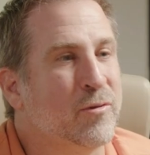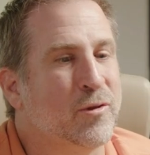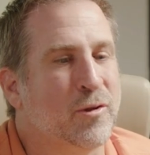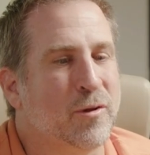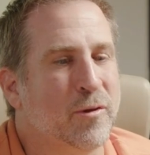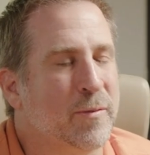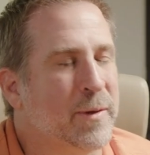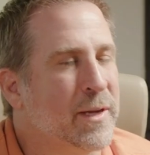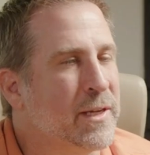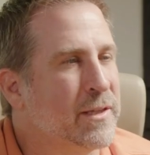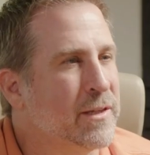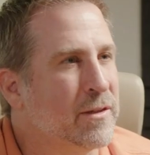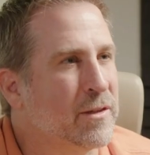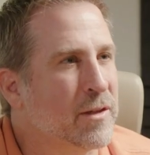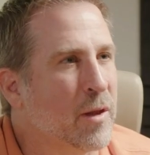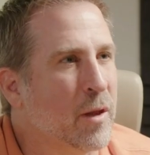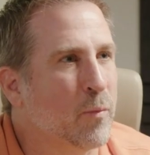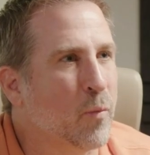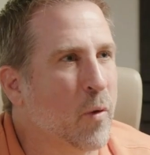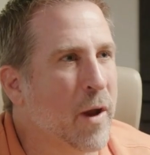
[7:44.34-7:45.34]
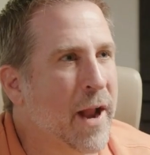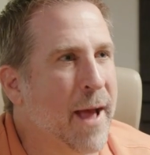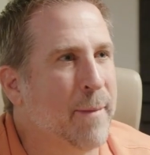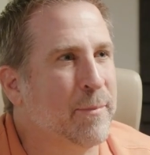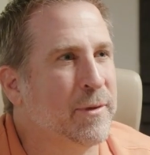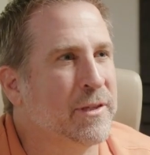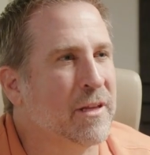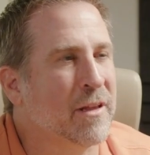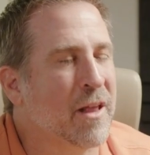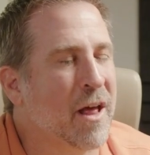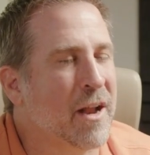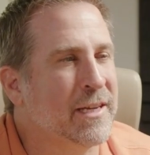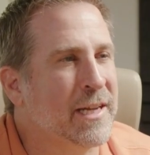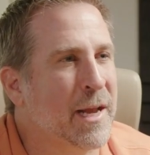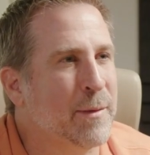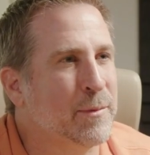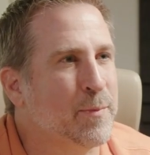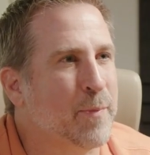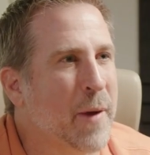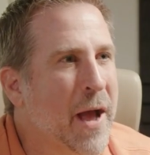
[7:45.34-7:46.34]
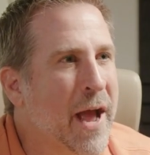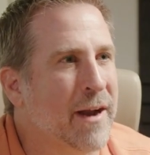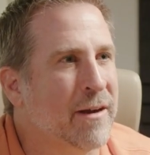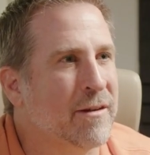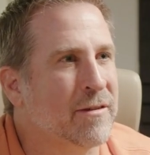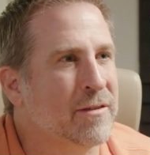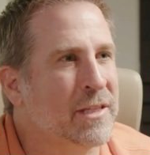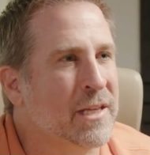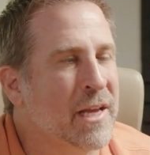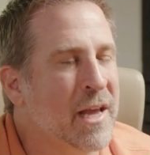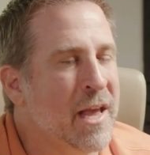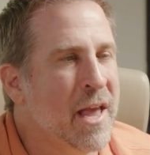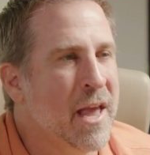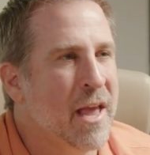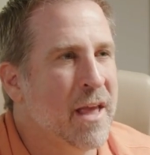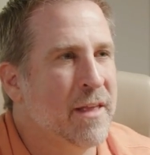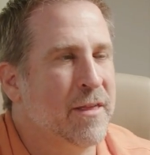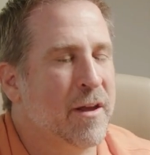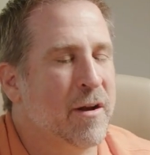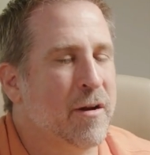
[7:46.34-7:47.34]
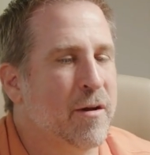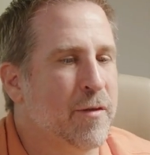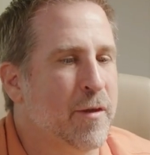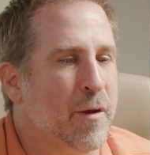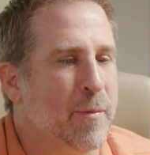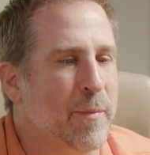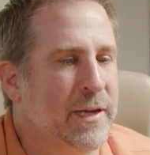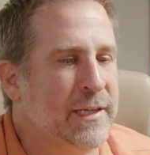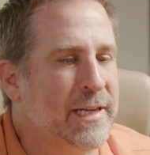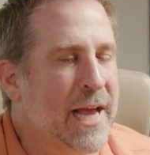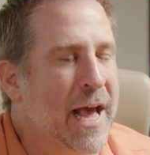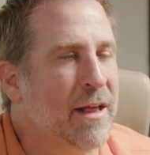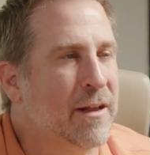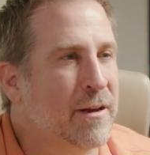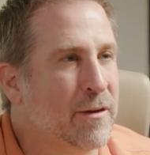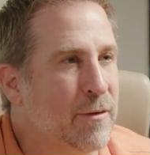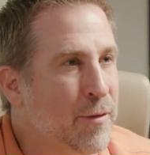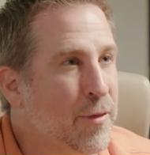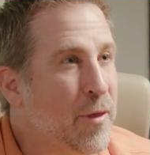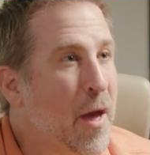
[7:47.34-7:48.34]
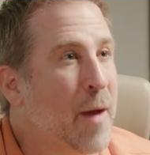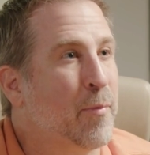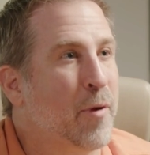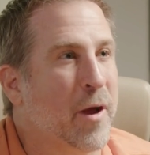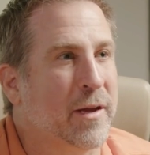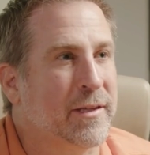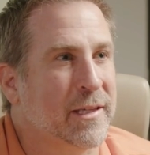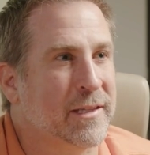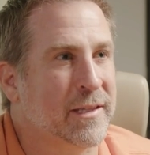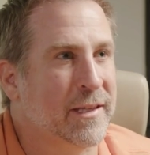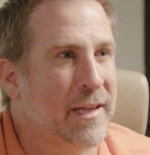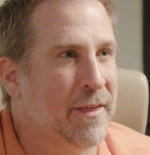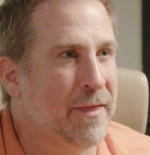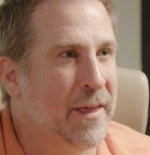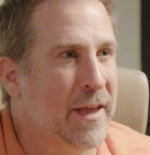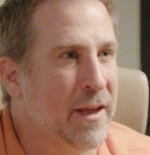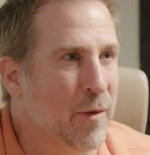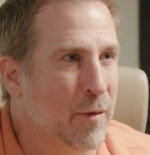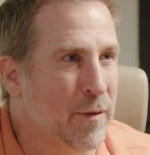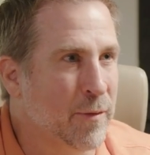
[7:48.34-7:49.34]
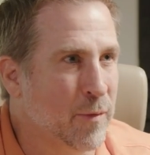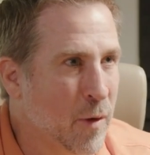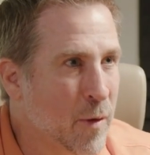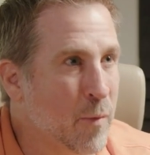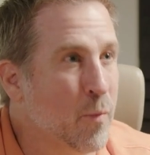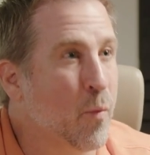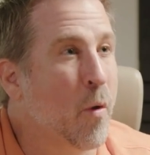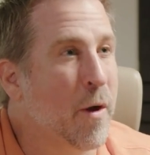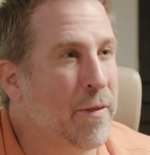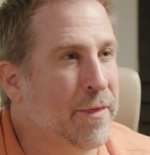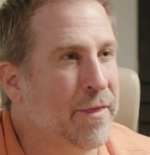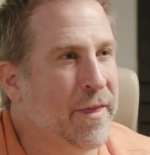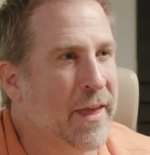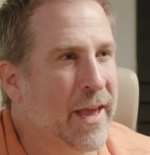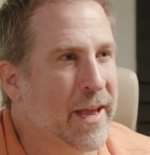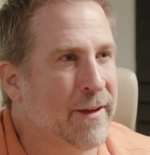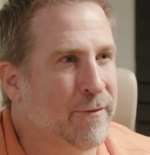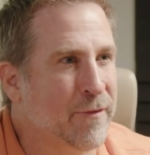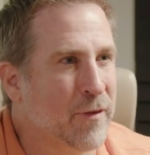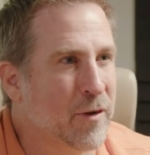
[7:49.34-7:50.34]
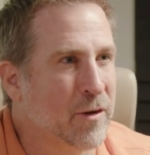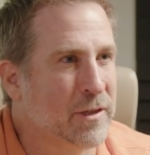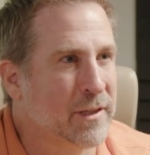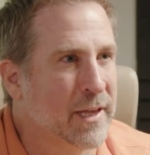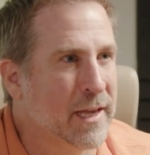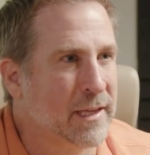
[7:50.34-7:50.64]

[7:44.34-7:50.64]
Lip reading: true, because there's what happens a lot of times, buyers, their mentality or thought process, they think in one thing first.